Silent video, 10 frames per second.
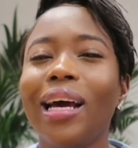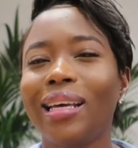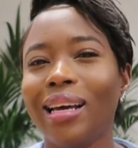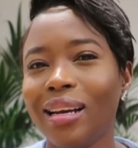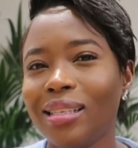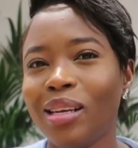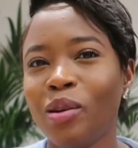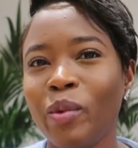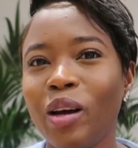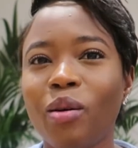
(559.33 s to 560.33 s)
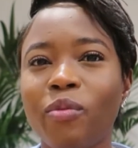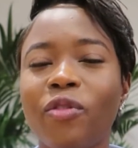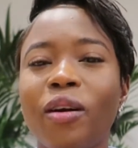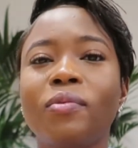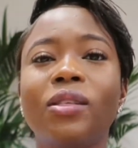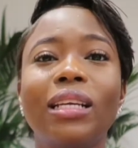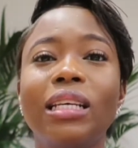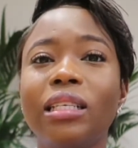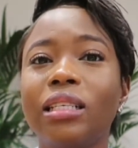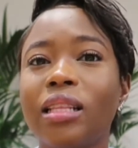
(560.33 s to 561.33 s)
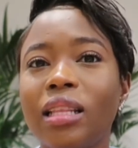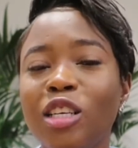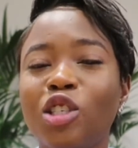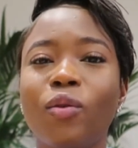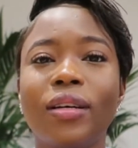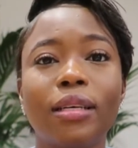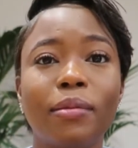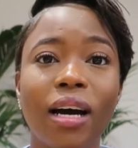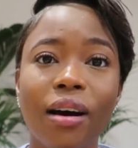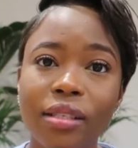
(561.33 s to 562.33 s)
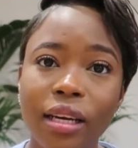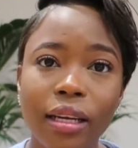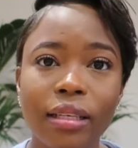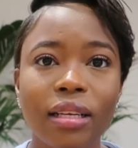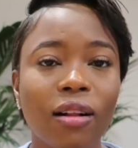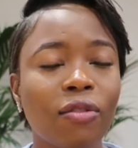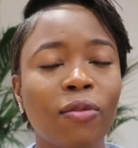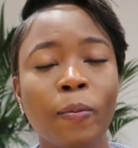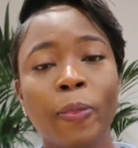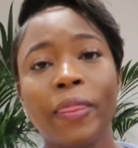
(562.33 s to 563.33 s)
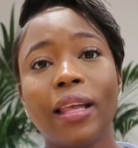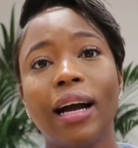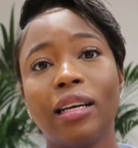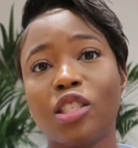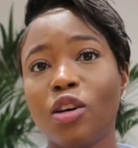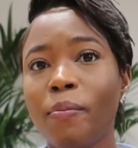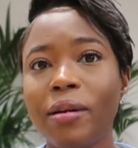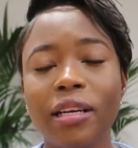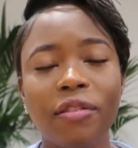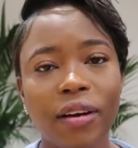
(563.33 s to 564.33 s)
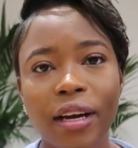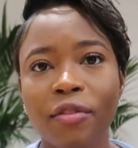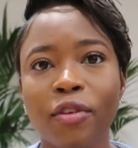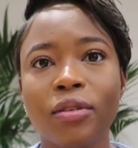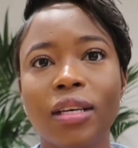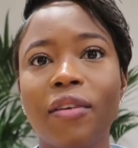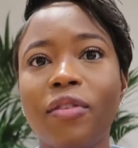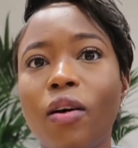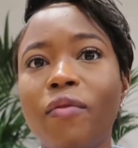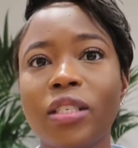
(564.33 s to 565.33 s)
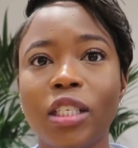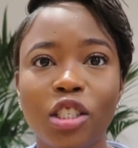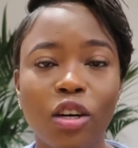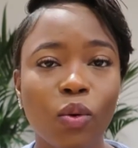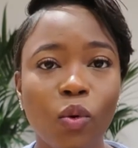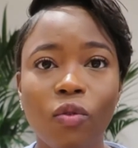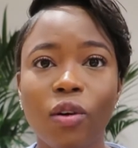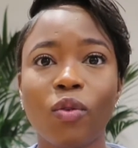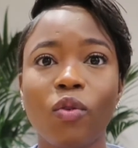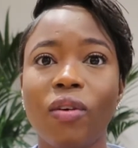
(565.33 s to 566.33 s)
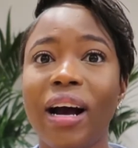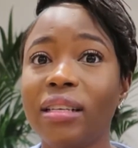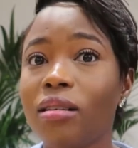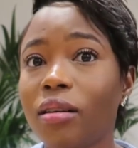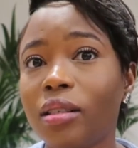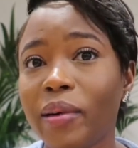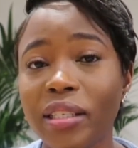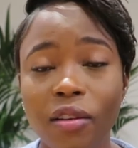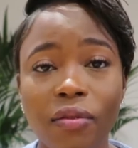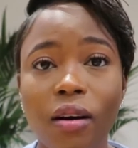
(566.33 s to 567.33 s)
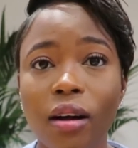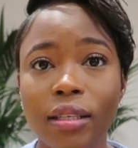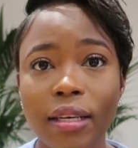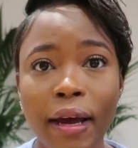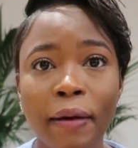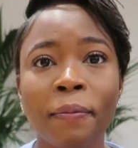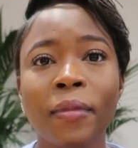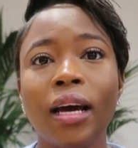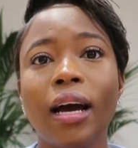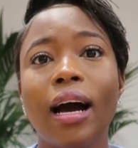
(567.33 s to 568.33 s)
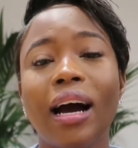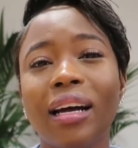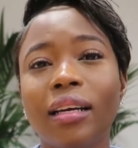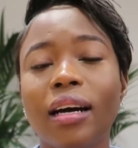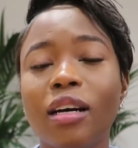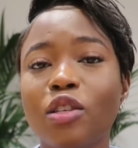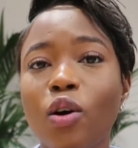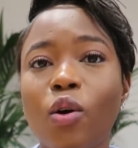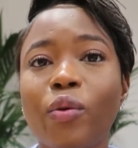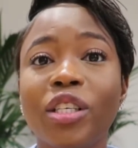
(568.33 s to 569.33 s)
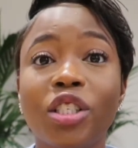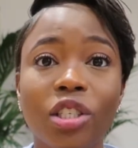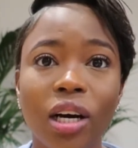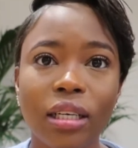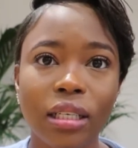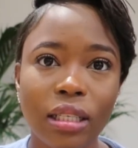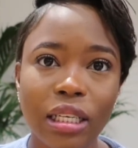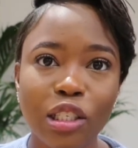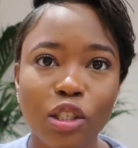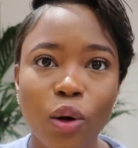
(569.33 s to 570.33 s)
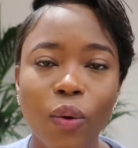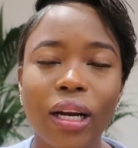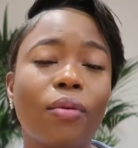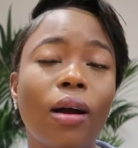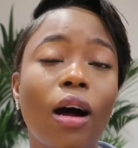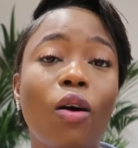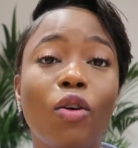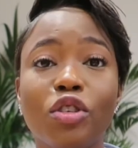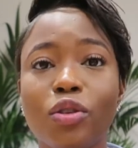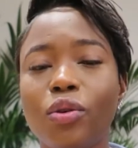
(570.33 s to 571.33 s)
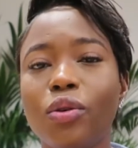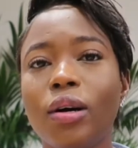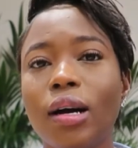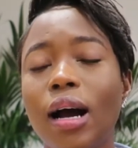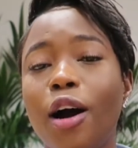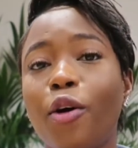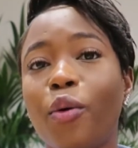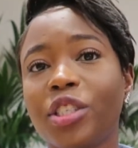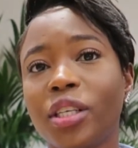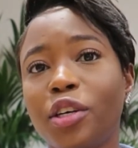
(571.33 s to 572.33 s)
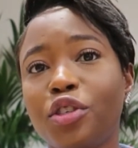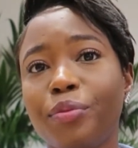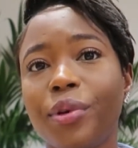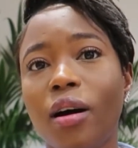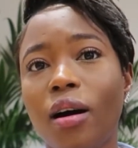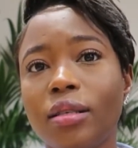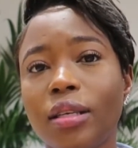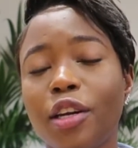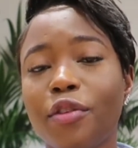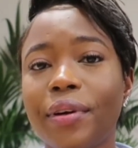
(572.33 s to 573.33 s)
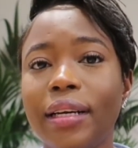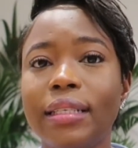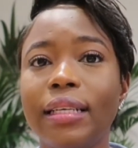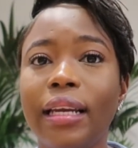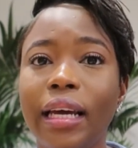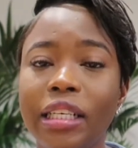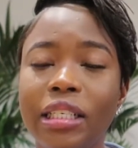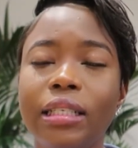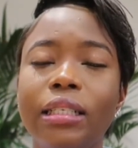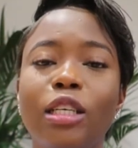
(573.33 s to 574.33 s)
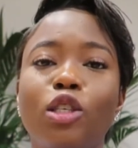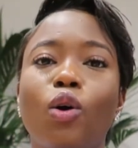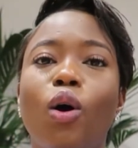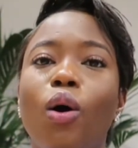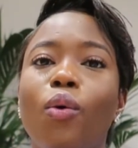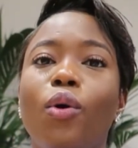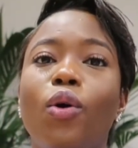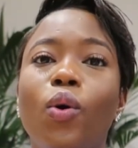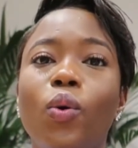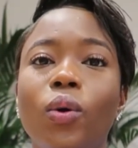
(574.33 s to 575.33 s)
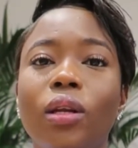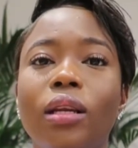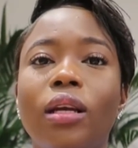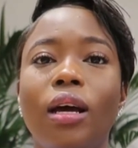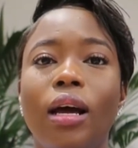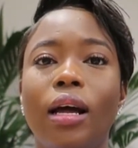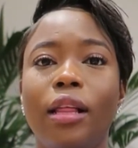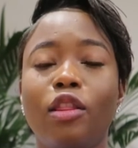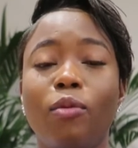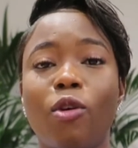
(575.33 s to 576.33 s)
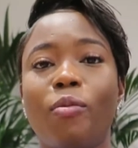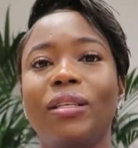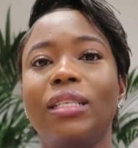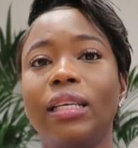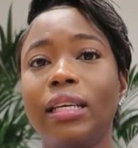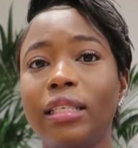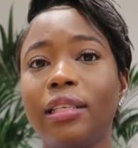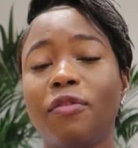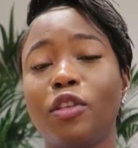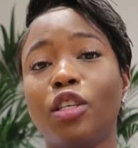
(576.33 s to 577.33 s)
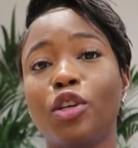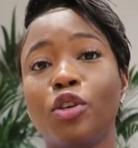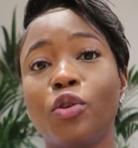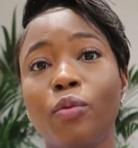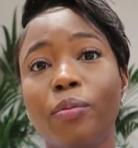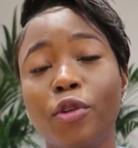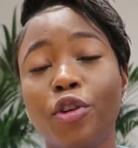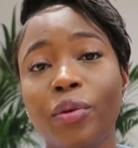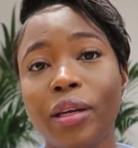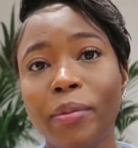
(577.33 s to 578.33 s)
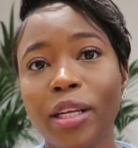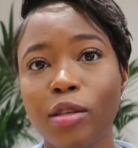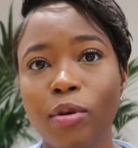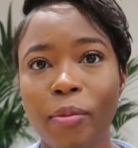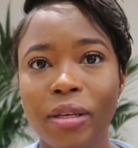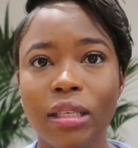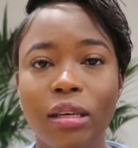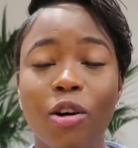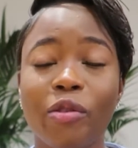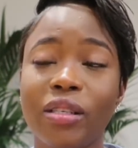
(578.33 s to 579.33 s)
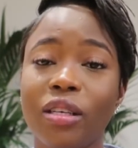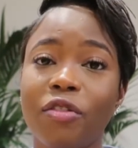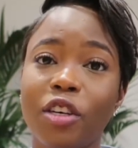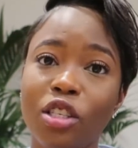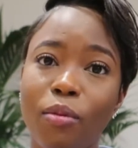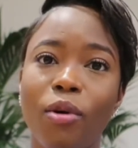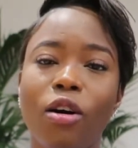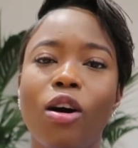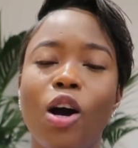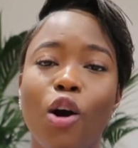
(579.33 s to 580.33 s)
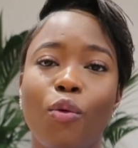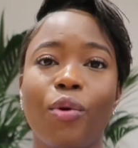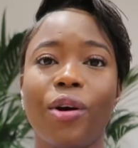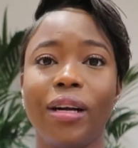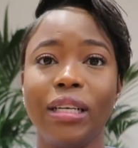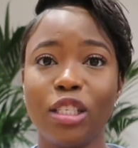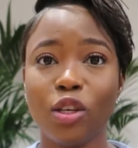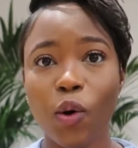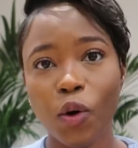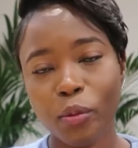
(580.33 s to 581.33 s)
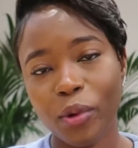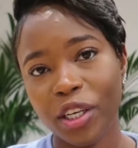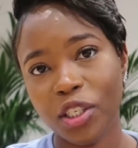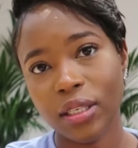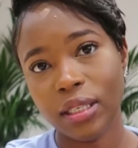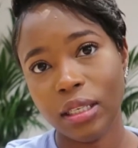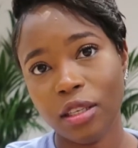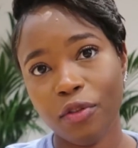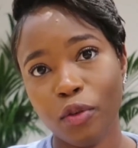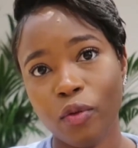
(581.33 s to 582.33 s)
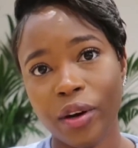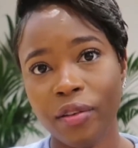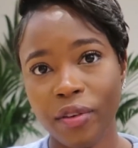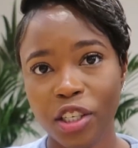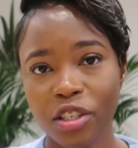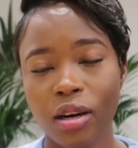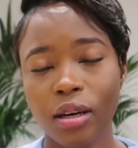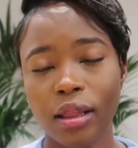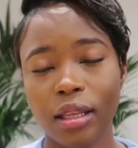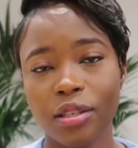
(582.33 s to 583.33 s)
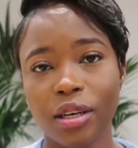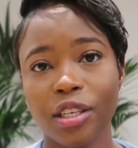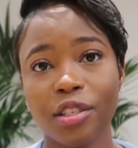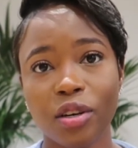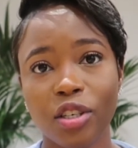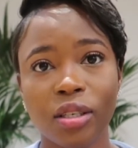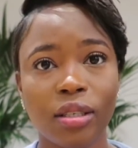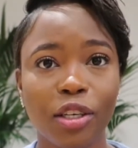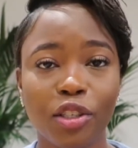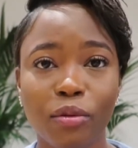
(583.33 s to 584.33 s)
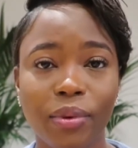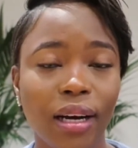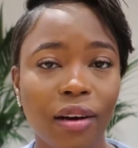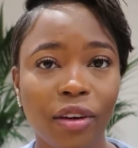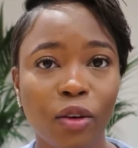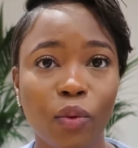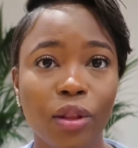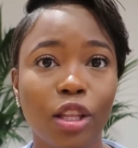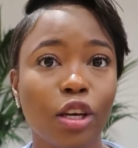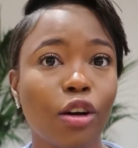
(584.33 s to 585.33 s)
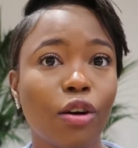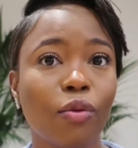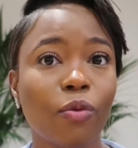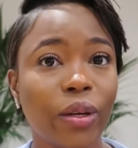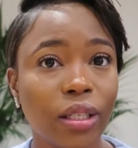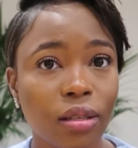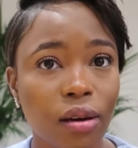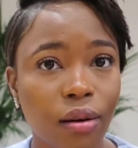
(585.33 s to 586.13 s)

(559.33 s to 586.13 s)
You understand where I come from? So these little things you want to be asking yourself, and it's completely fine for you to have the conversation over and over. I talk to myself all the time, and as always, jot these things down. Also, a question that you should be asking a real estate agent is how old the property is, if it's a newly built property, or if it's a fix-upper where it's old but it just needs a few renovation. These are the discussions that you should be having with your realtor.